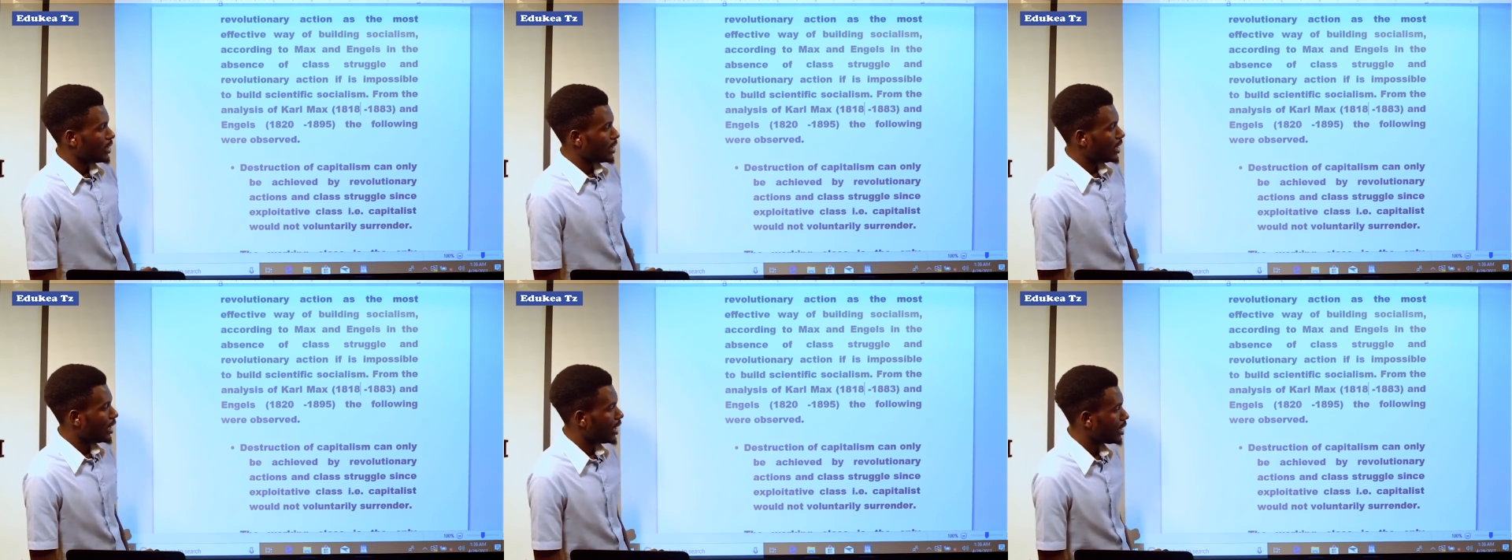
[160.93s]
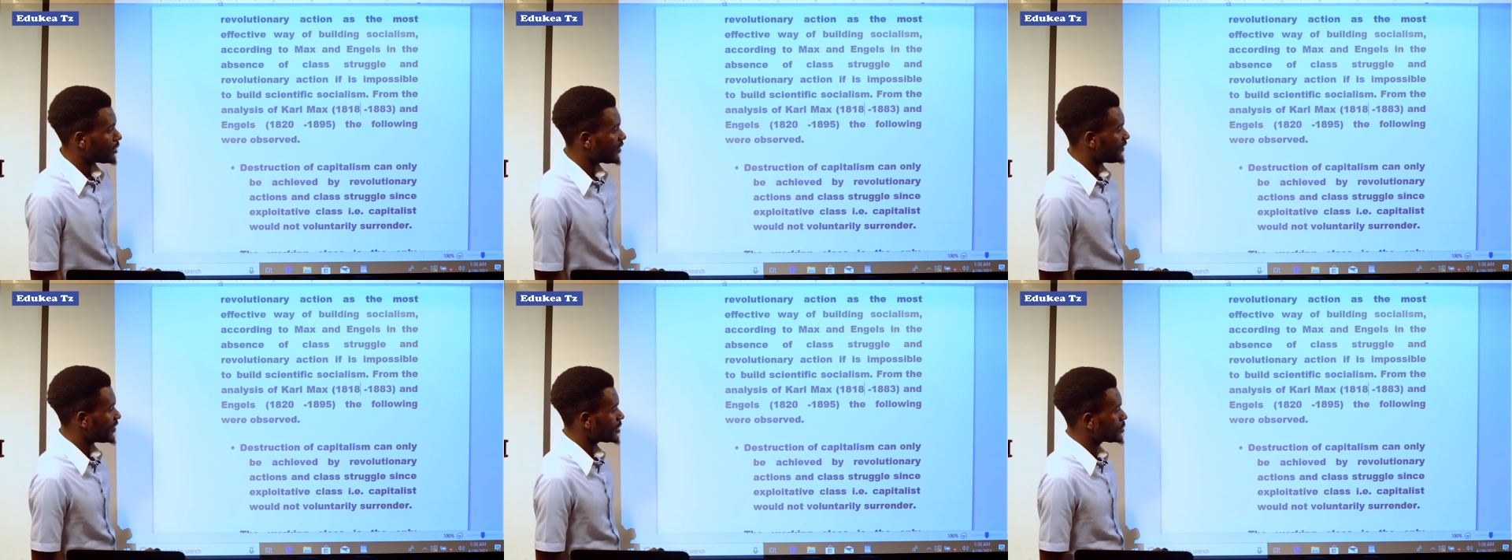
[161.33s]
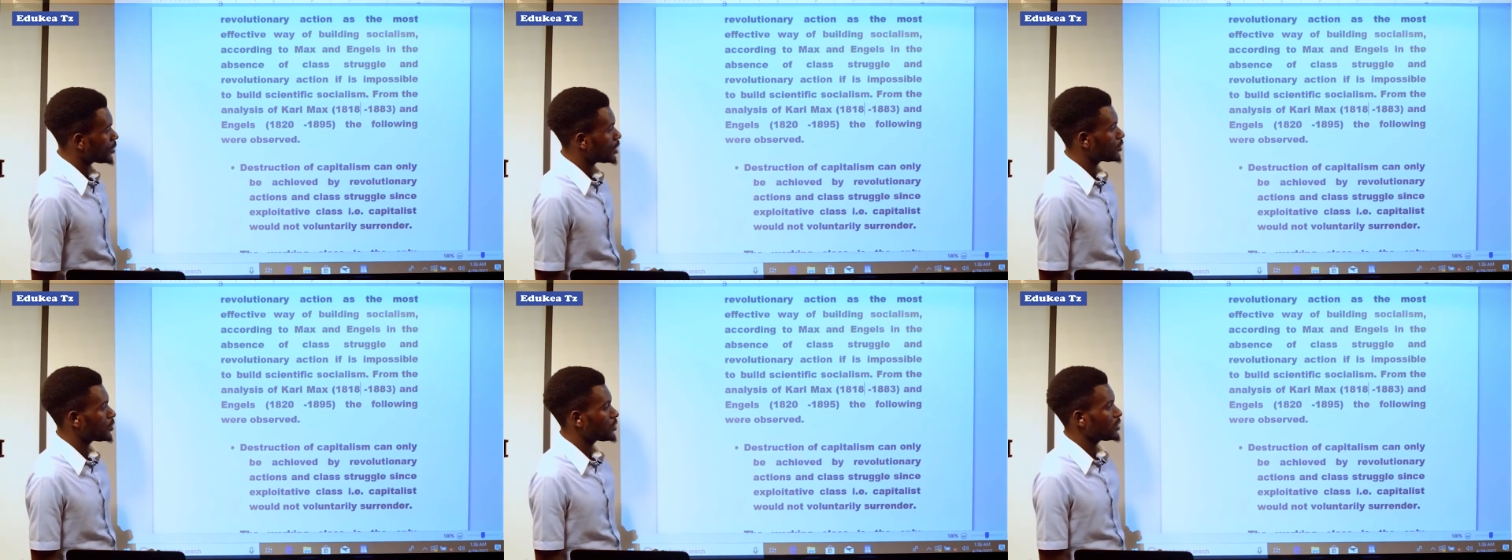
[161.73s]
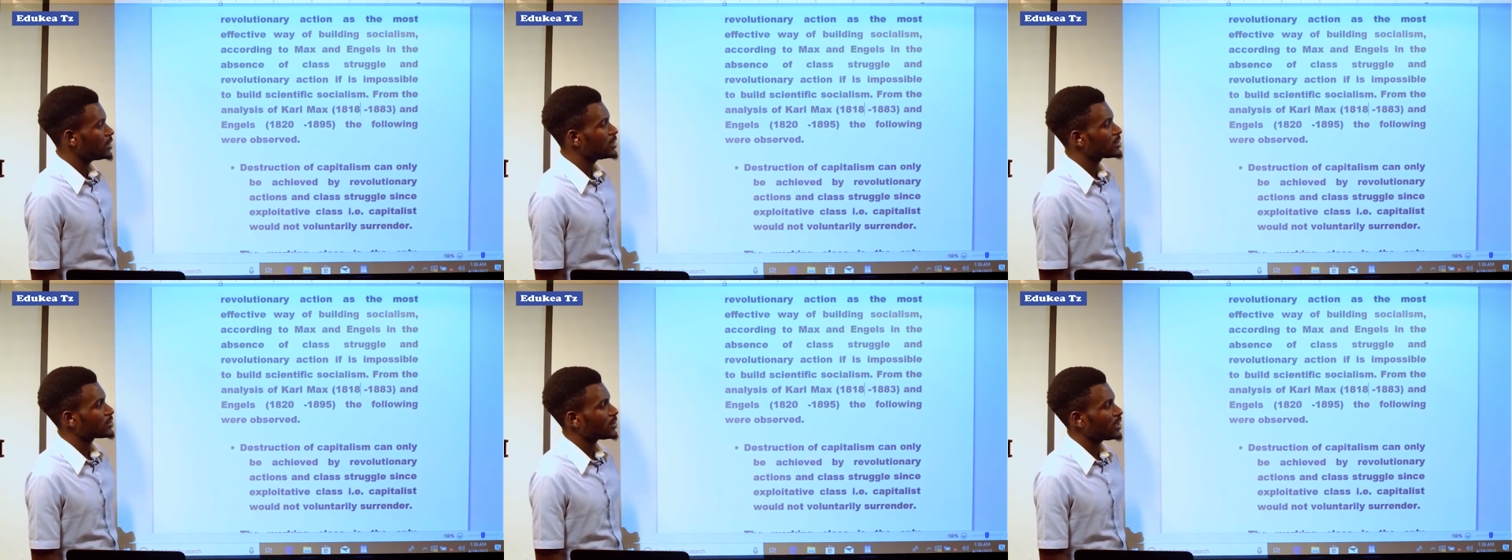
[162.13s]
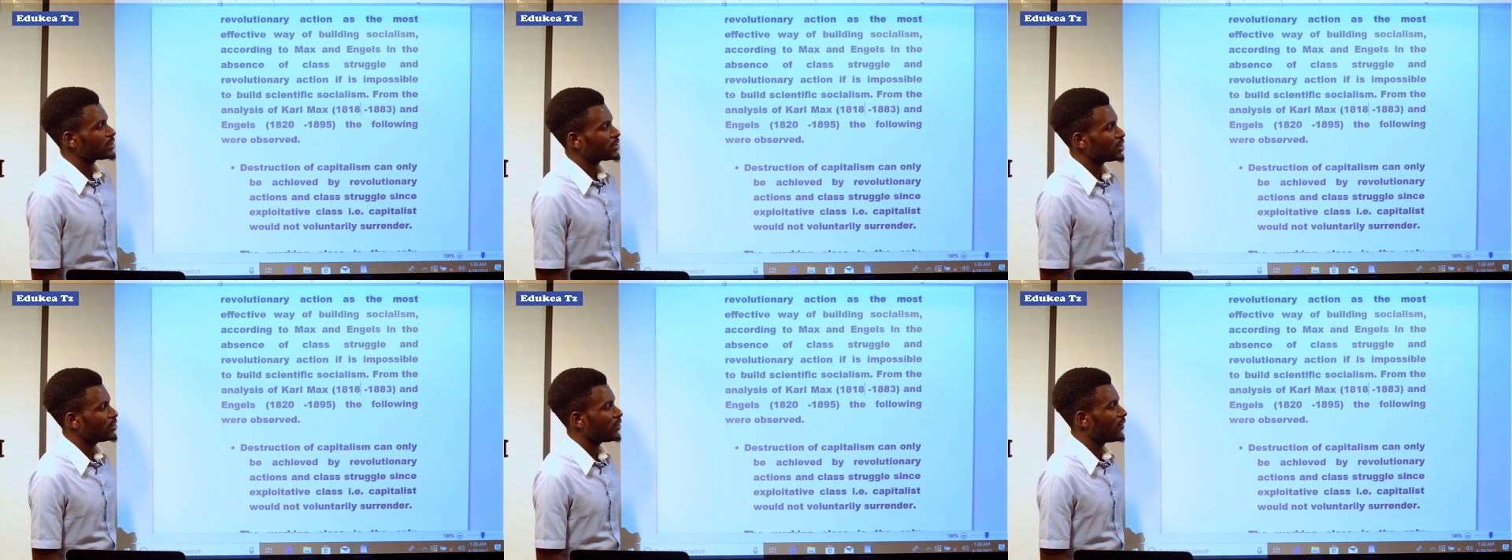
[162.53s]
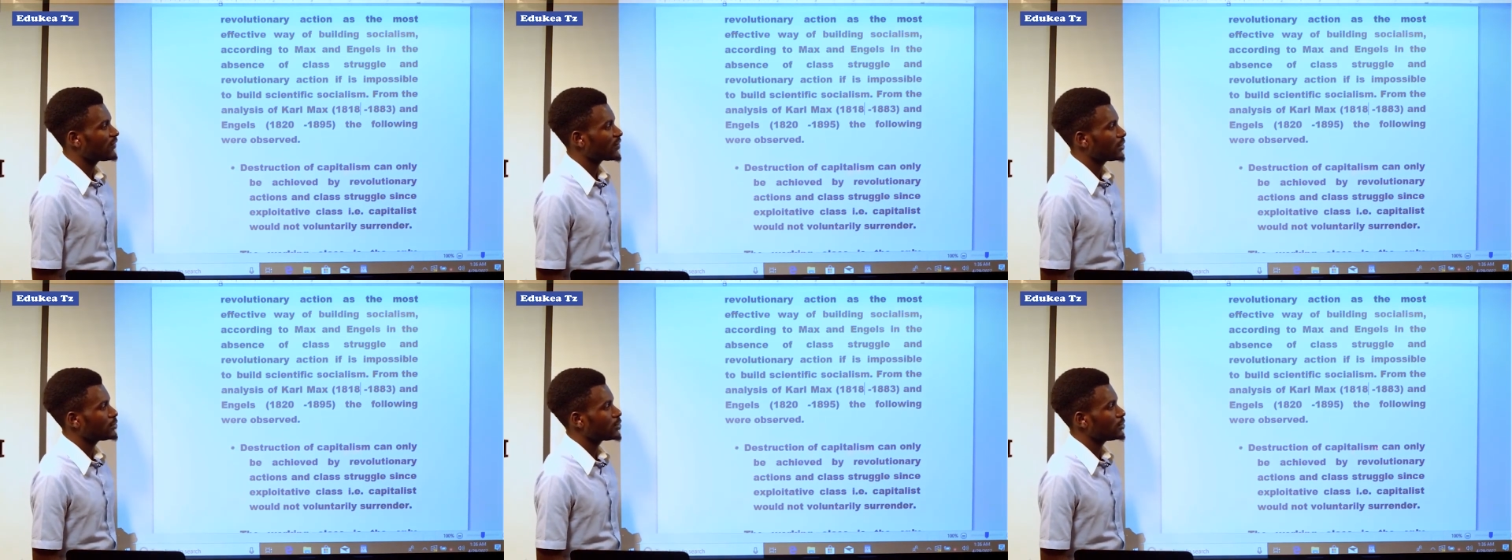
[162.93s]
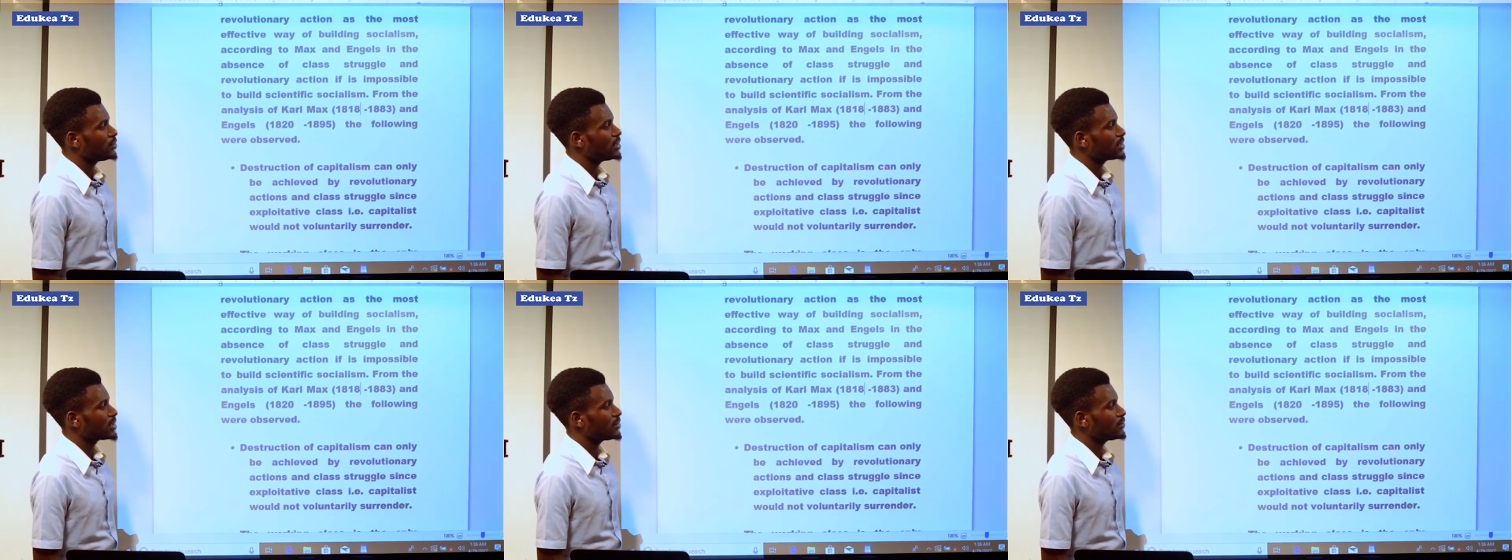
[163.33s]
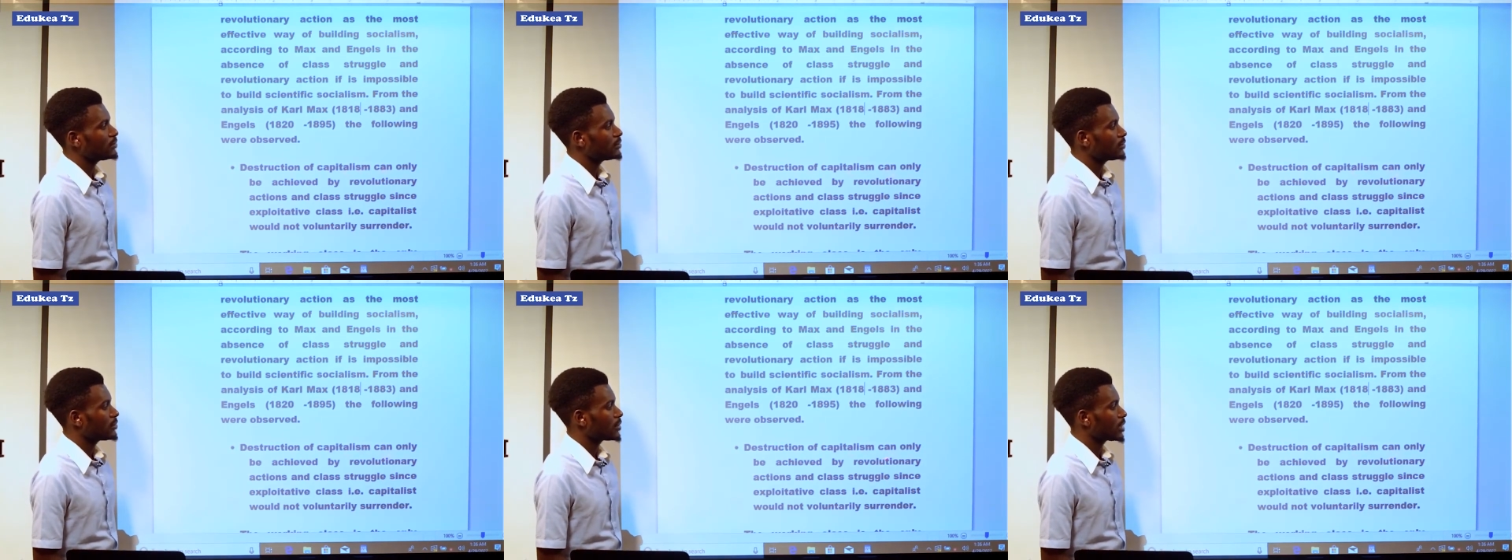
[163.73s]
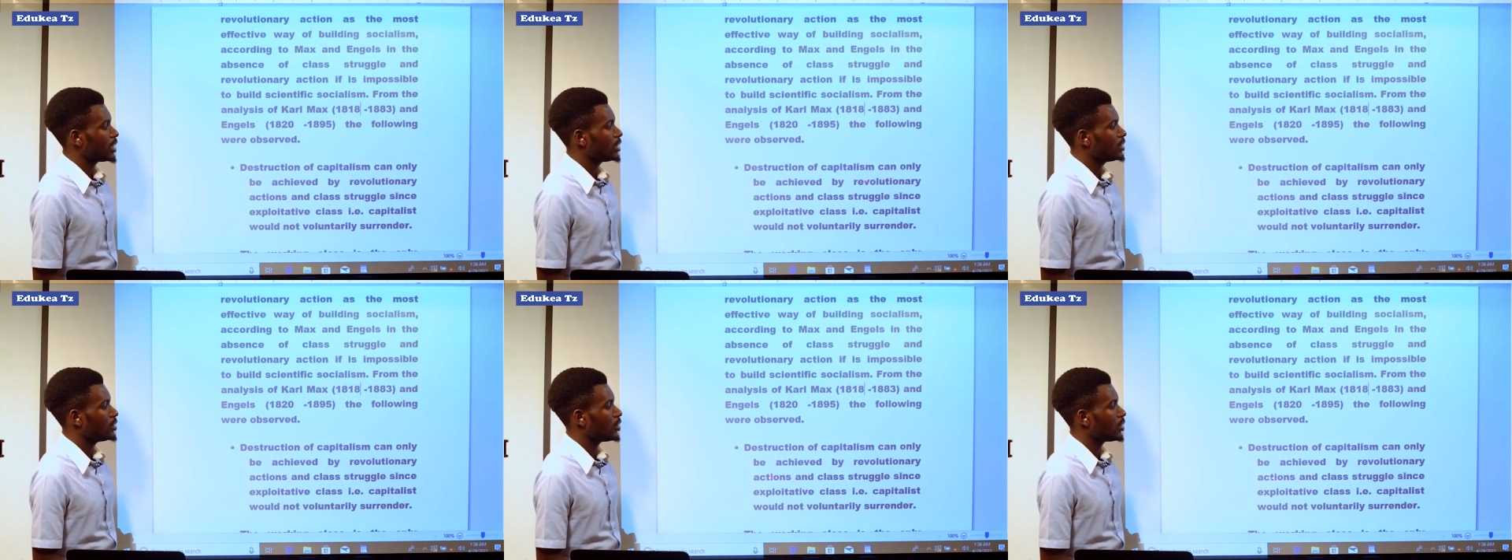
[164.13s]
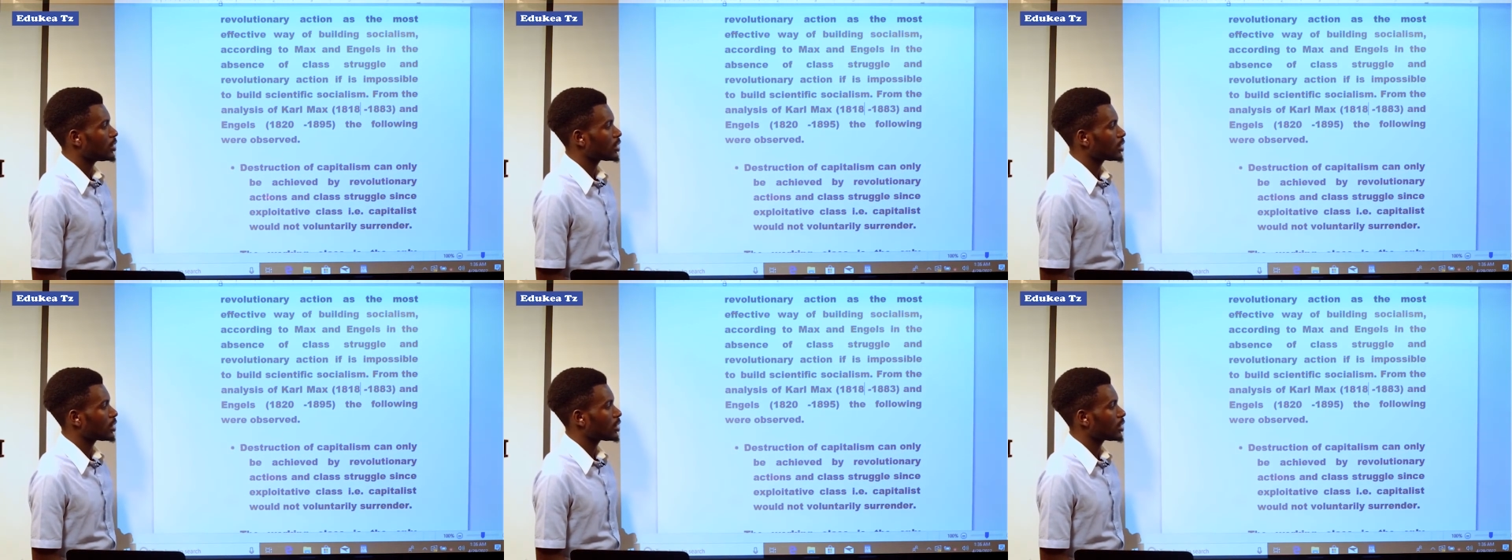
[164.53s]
The first one was the destruction of capitalism can